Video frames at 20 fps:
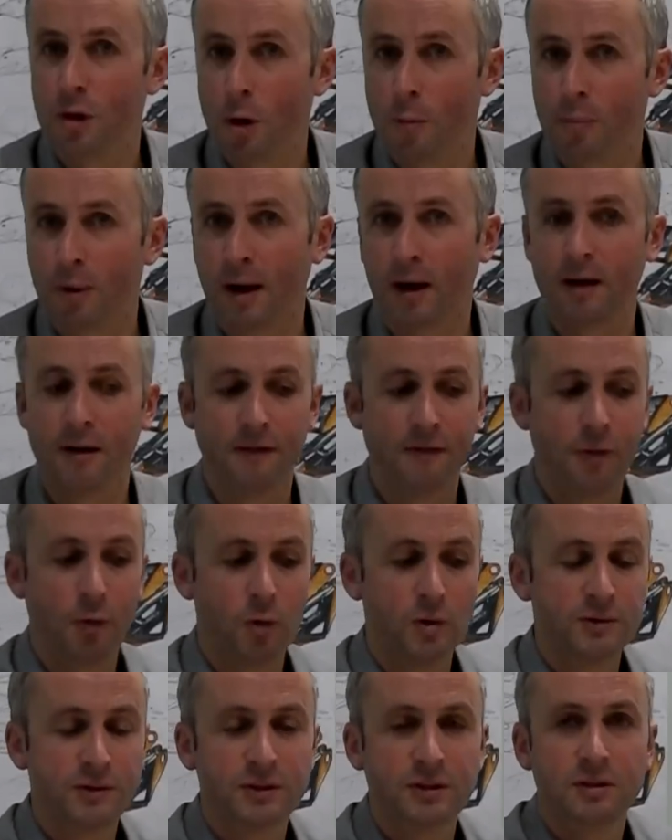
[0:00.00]
no braking
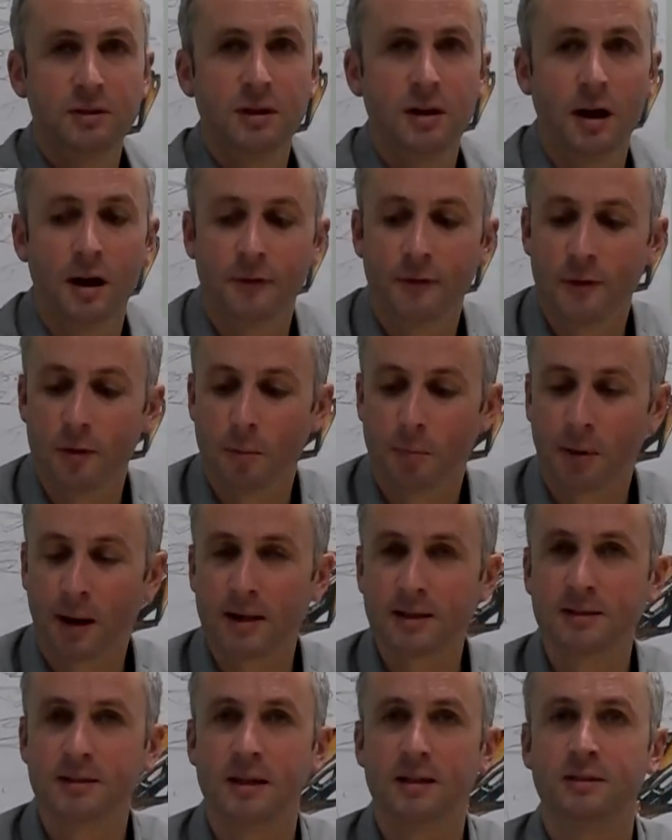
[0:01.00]
force. If we
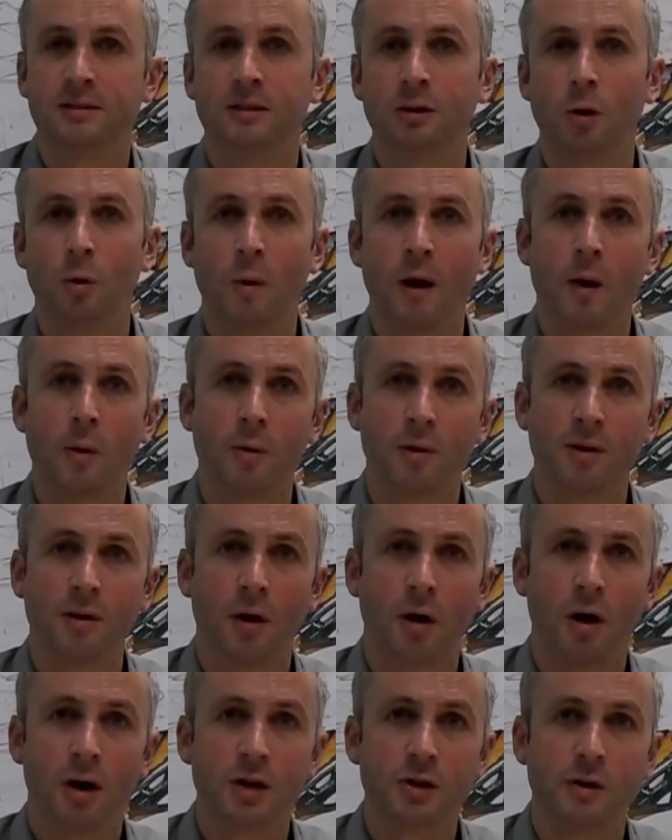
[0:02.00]
replace that steel weight with a
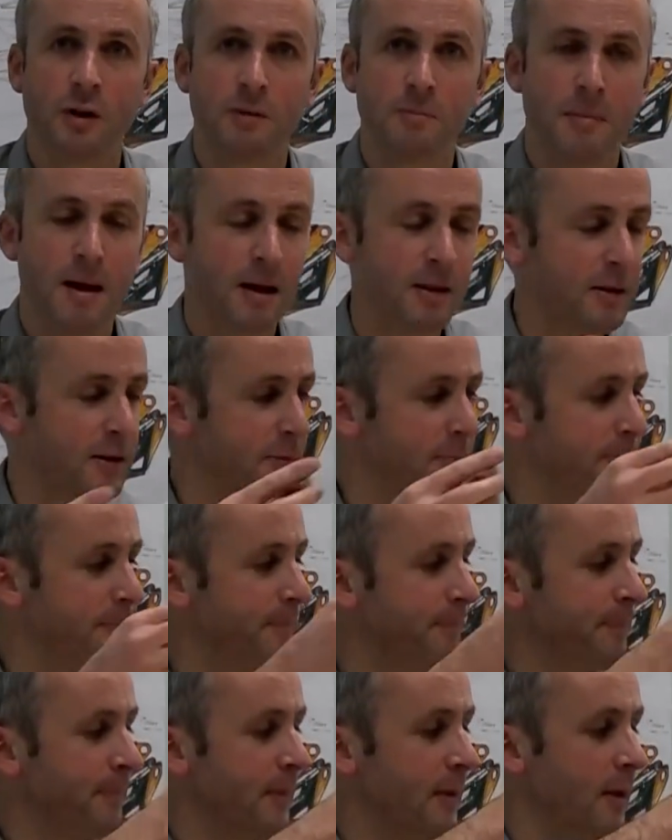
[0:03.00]
high strength magnet
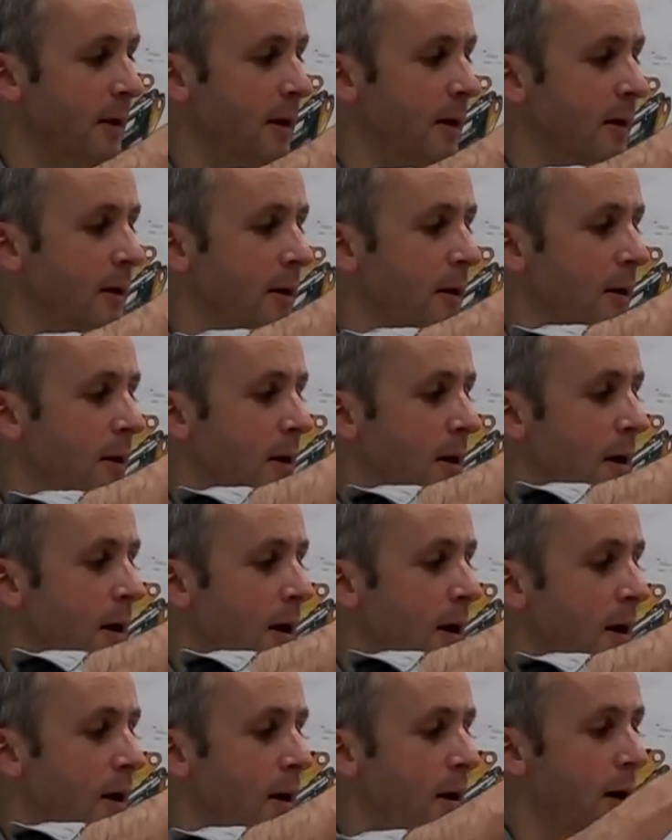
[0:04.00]

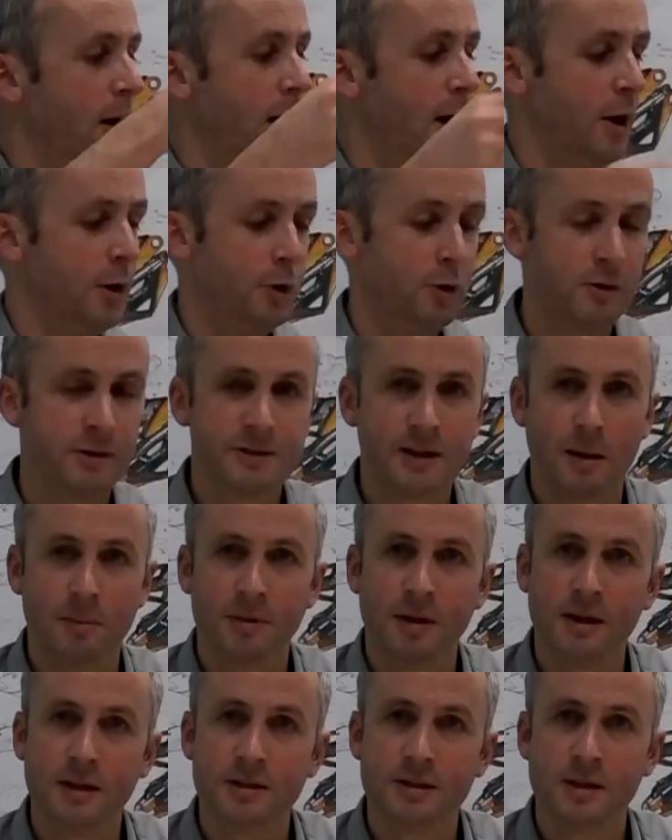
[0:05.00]
and do the
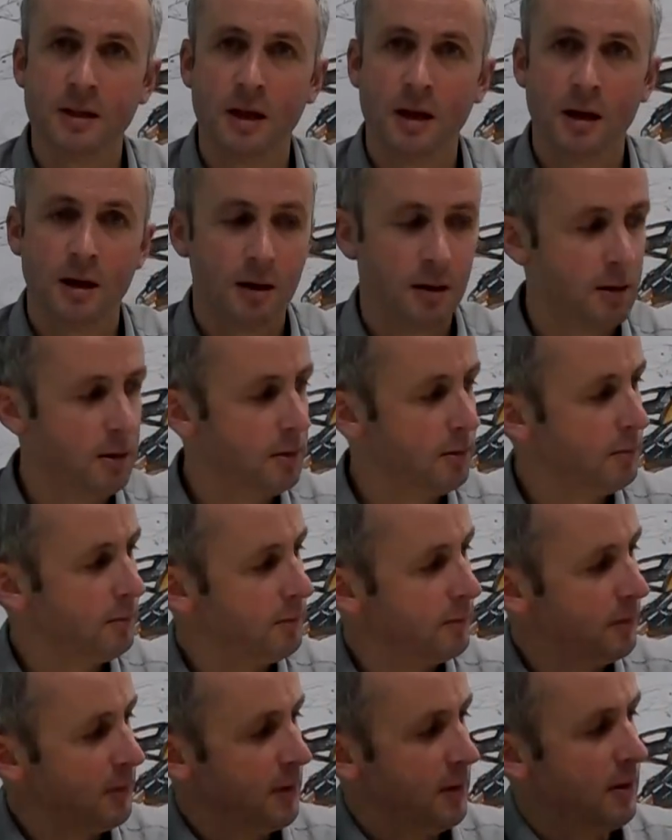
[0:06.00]
same test,
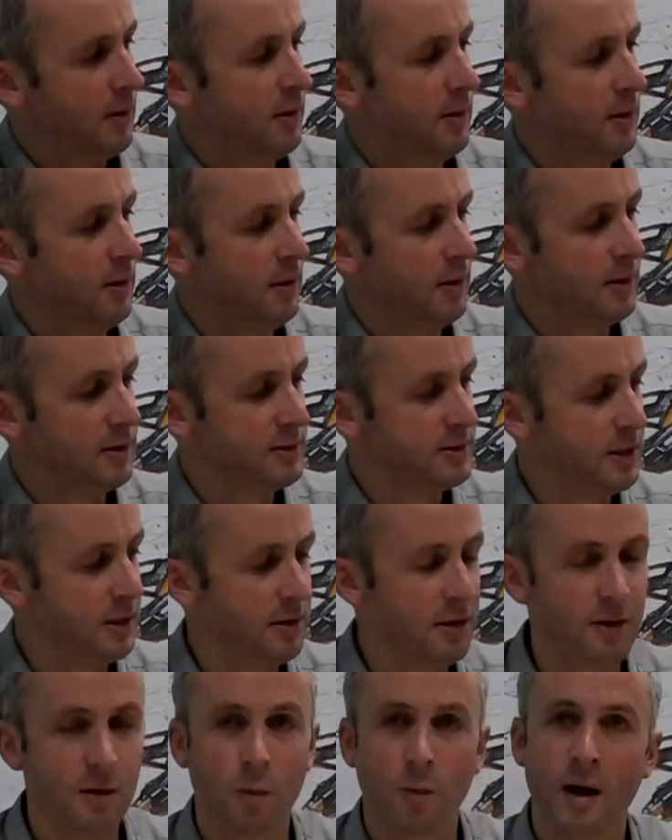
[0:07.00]
you can see
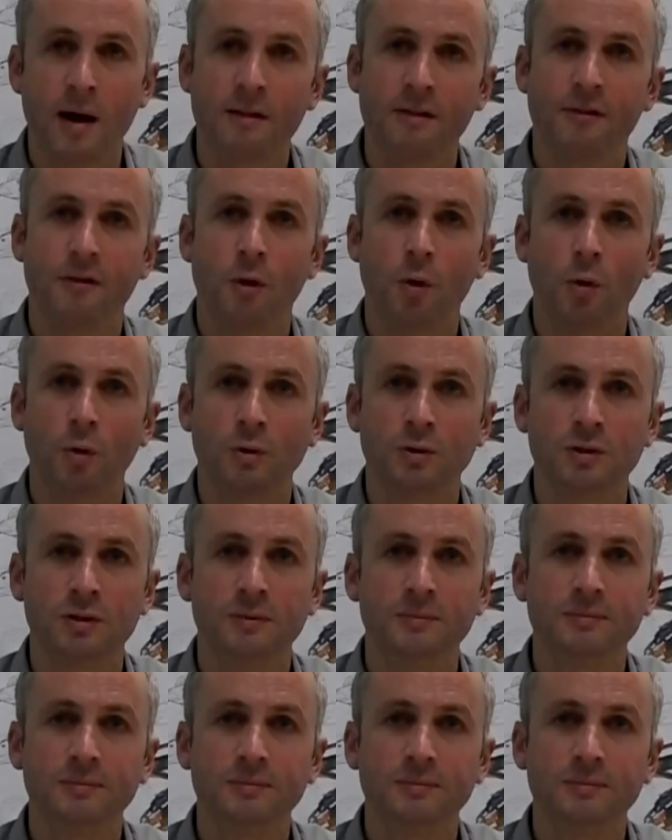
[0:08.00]
that the weight falls